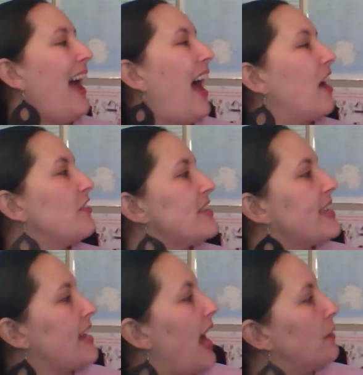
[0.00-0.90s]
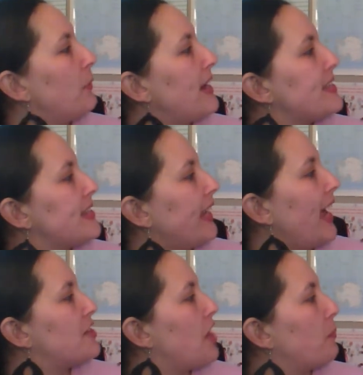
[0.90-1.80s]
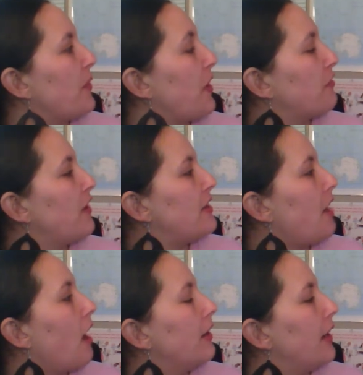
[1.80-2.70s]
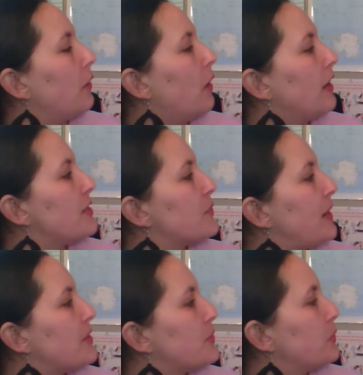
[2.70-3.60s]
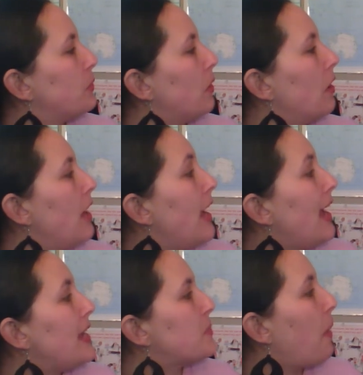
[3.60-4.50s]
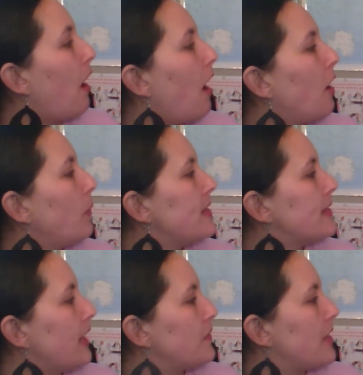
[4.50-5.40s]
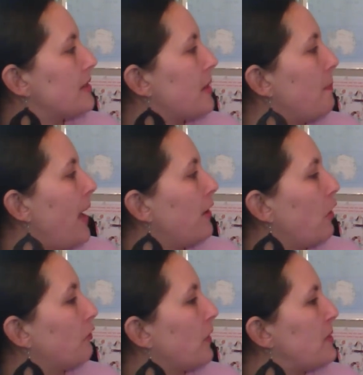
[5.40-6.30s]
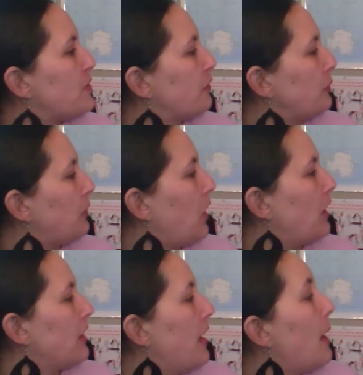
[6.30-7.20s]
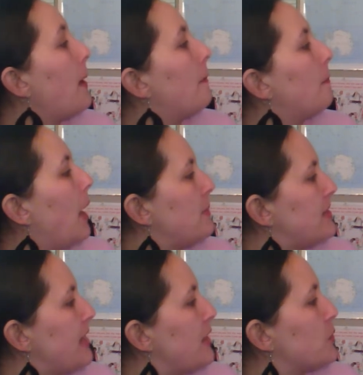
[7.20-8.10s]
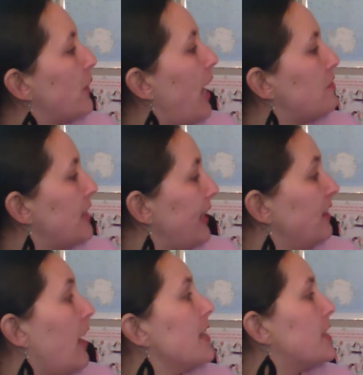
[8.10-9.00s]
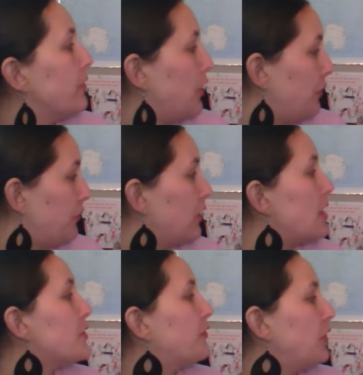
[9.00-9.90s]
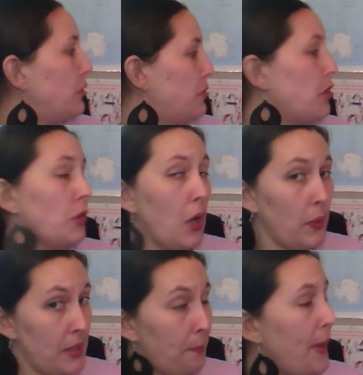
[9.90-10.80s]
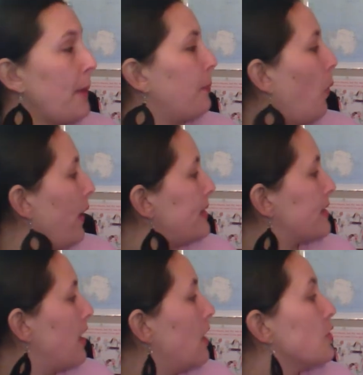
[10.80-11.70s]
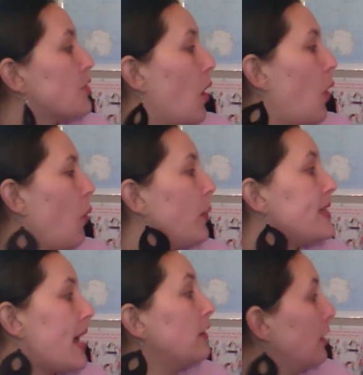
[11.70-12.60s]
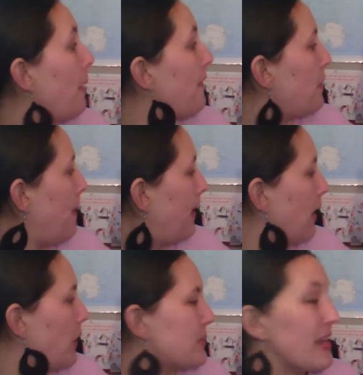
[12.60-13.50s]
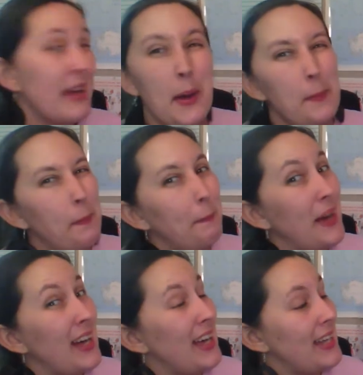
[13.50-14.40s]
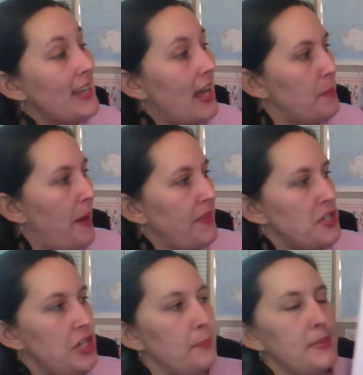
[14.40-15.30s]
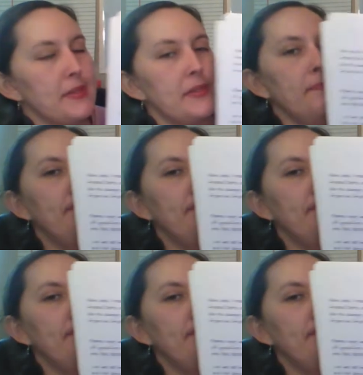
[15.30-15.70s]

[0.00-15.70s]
Alvis and I raced to catch up with our friend Dario on his way to school. His pa always gives us a mango from his fruit cart. Mama says we have to eat lots of good for us food to grow into big boys. So we tell her about the mangoes, but not about the chips.